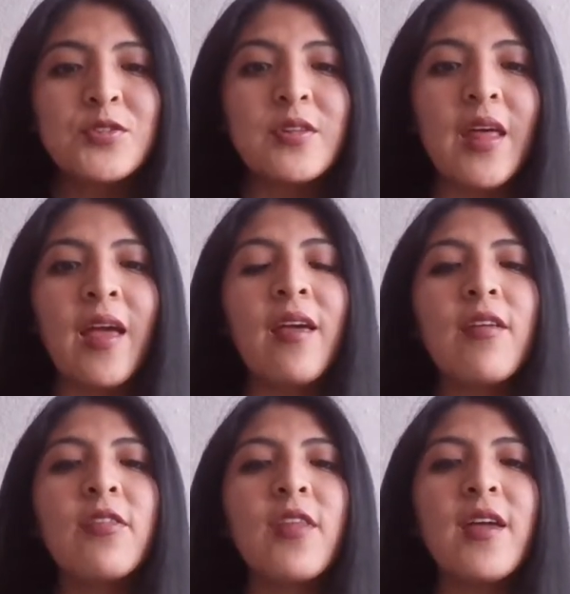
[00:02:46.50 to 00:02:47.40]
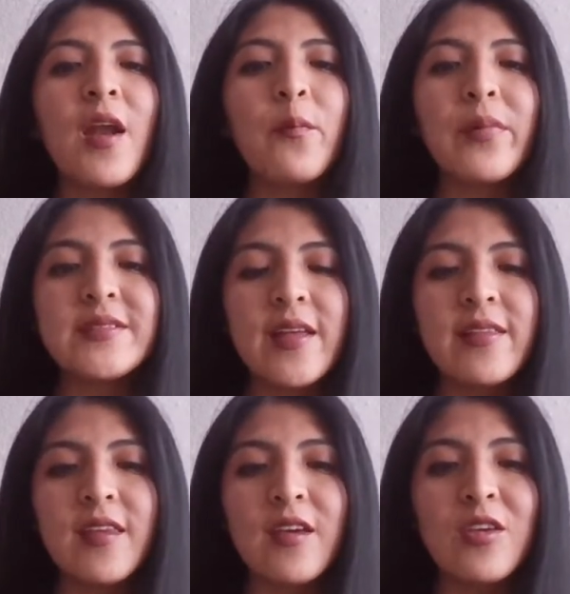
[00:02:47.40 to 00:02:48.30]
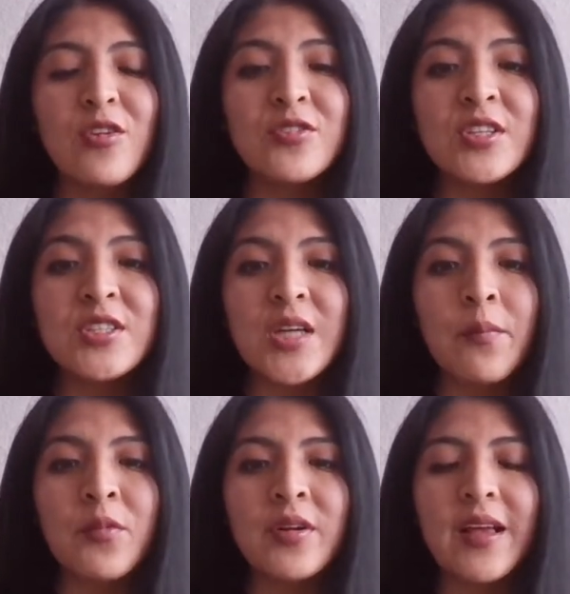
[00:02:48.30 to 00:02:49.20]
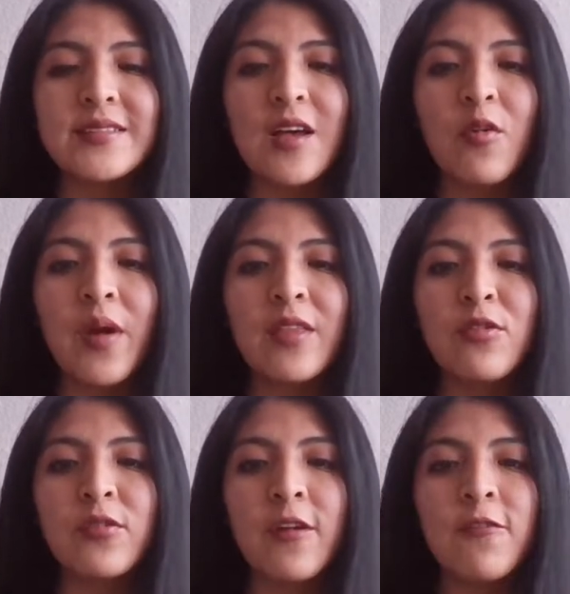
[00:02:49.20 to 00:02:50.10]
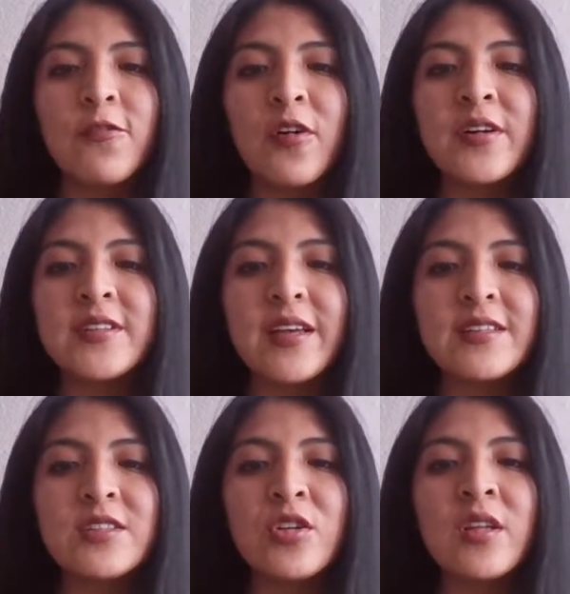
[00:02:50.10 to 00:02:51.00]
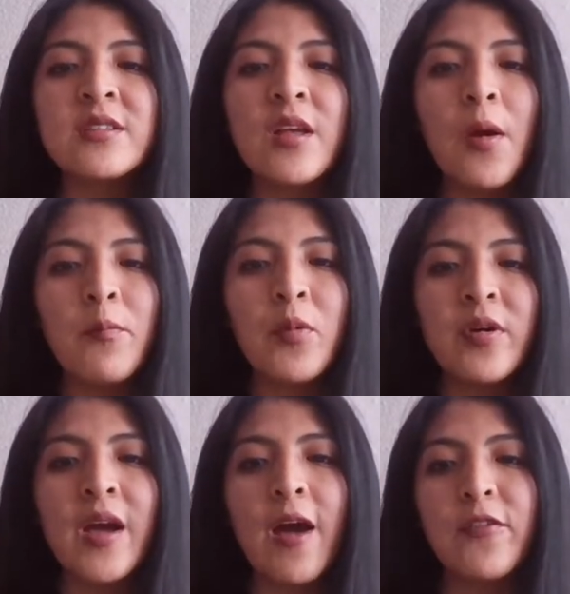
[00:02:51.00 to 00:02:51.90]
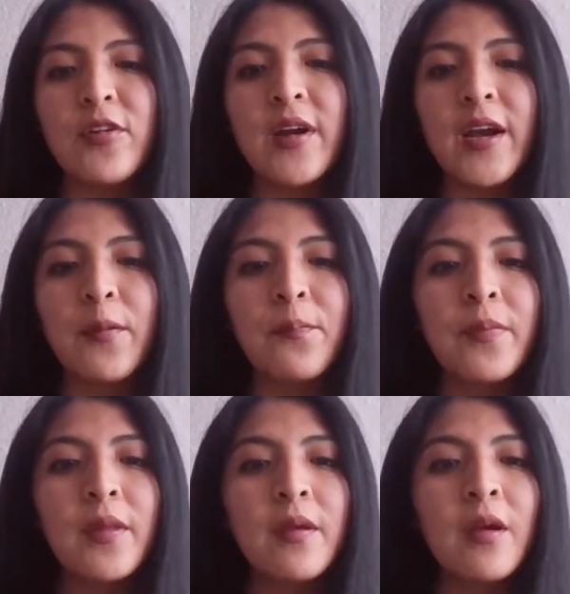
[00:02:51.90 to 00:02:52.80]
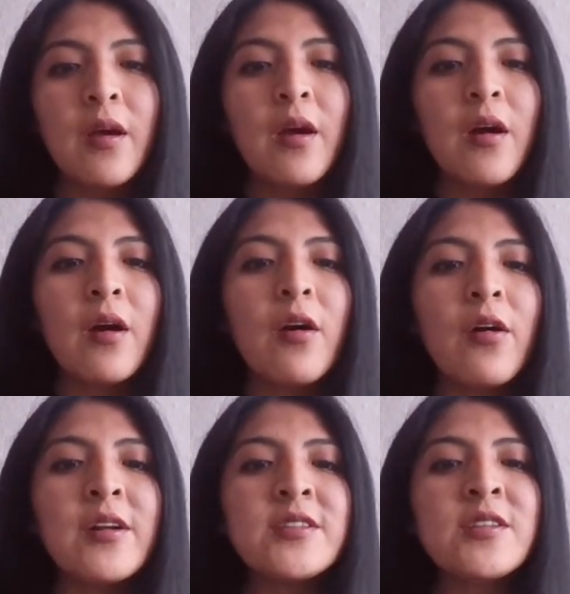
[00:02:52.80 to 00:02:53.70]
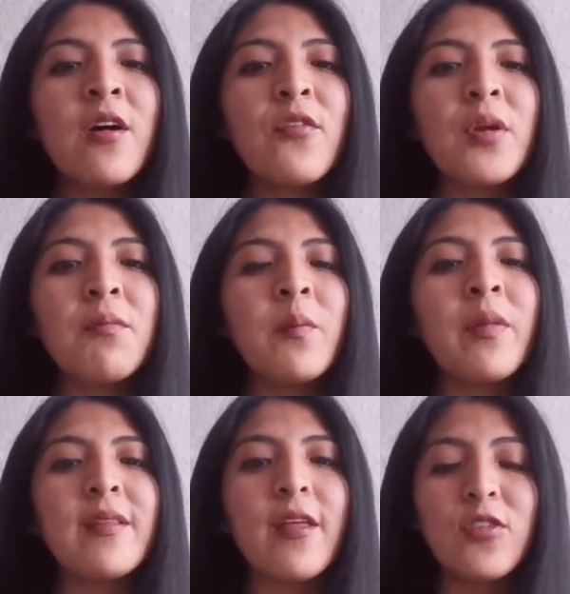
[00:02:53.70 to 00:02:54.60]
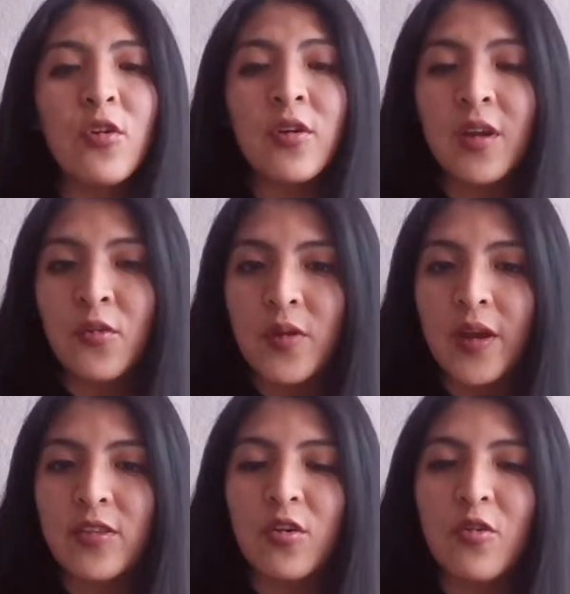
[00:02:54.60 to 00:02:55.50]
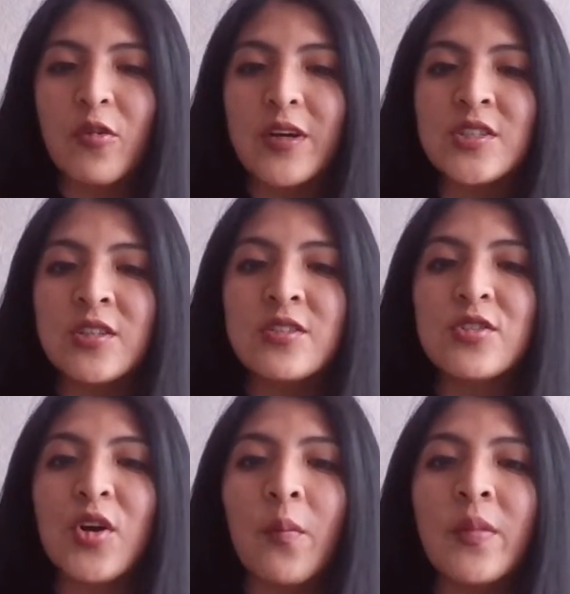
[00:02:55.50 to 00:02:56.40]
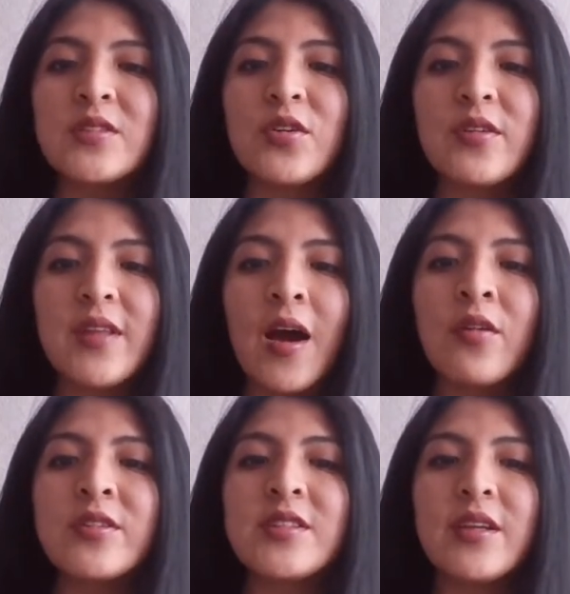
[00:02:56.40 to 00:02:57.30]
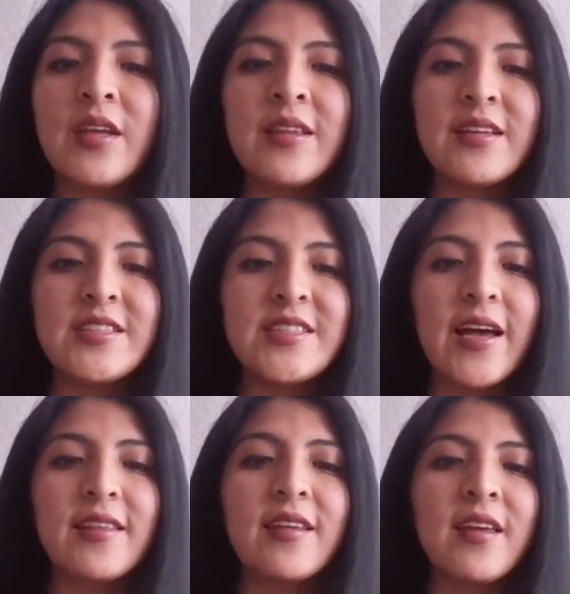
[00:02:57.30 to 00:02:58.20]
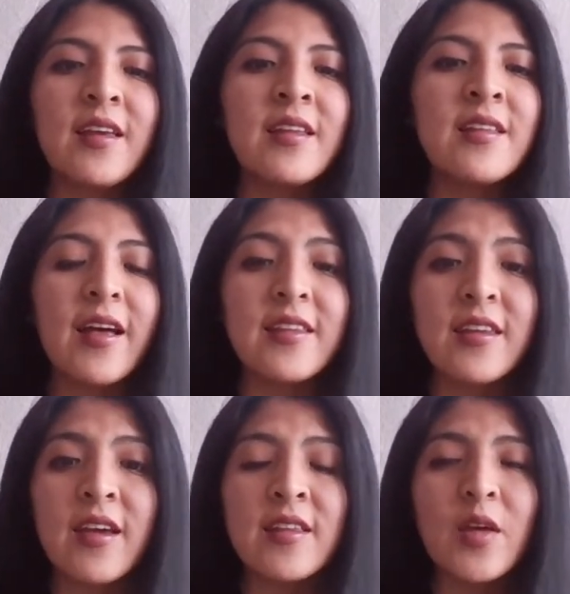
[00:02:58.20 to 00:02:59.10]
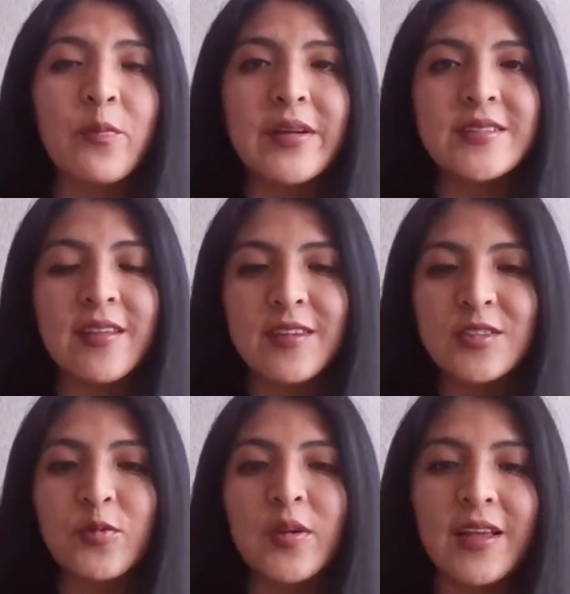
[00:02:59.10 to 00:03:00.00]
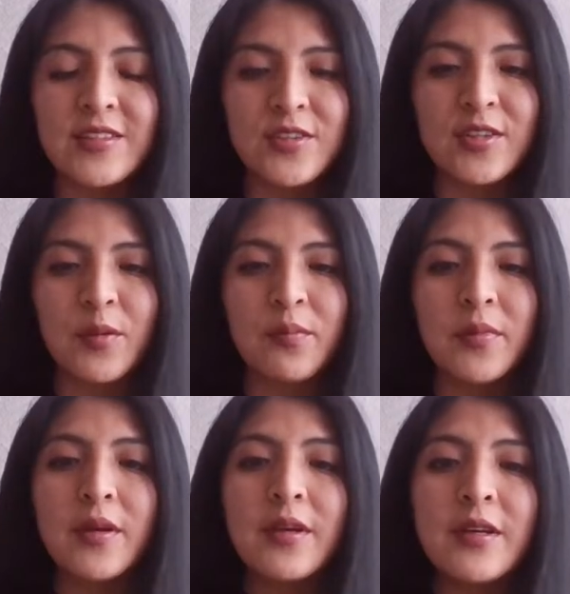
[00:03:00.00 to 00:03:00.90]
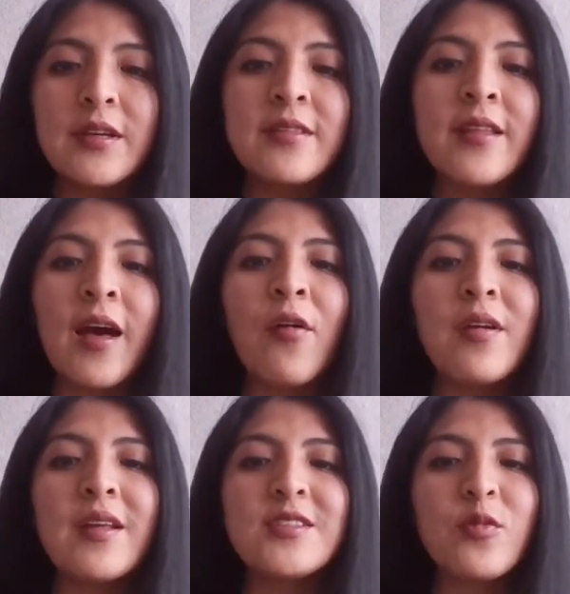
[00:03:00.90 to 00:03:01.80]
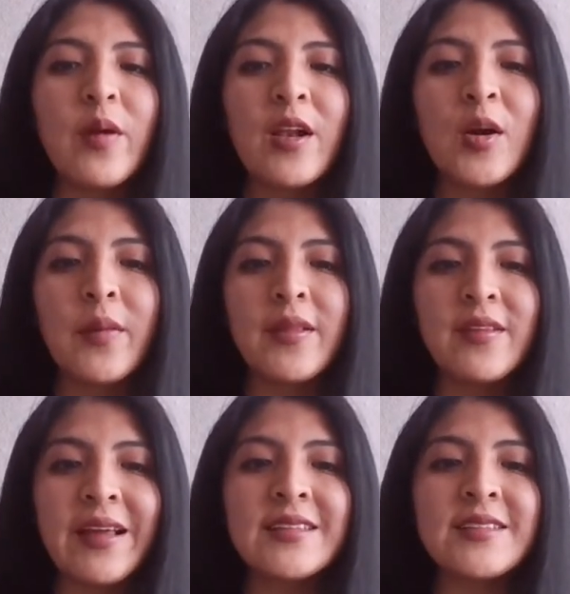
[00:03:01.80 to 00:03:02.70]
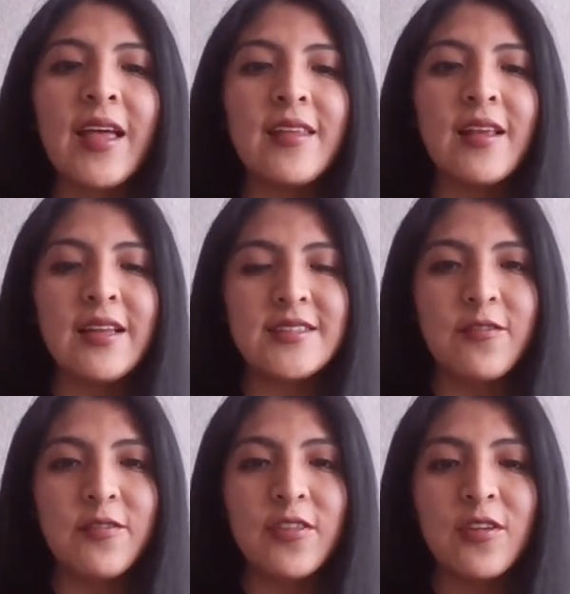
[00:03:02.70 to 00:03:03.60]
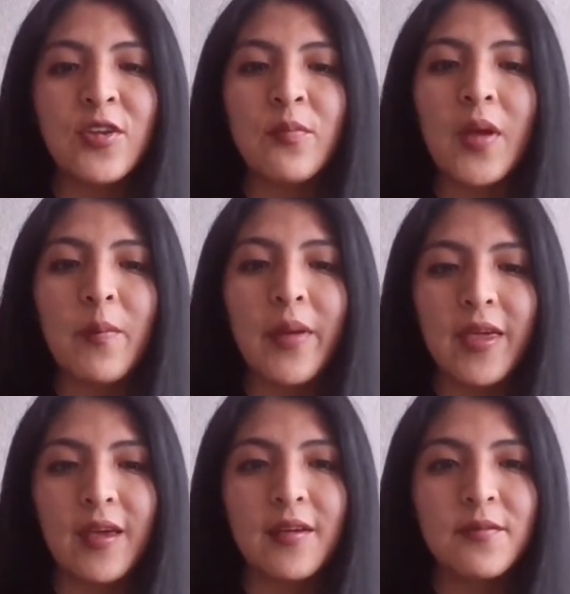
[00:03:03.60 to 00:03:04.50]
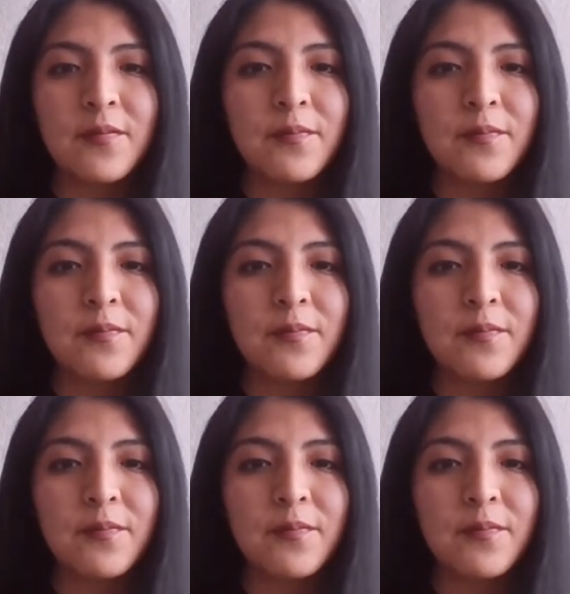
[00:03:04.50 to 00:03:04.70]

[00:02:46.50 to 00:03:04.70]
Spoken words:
Today, they are presenting using Jamboard as a way to reinforce students' vocabulary. Also, remember that you can write your questions, comments, or doubts in the chat, and at the end, the presenters answer them. Now, let's welcome Andres and Elizabeth. You may begin.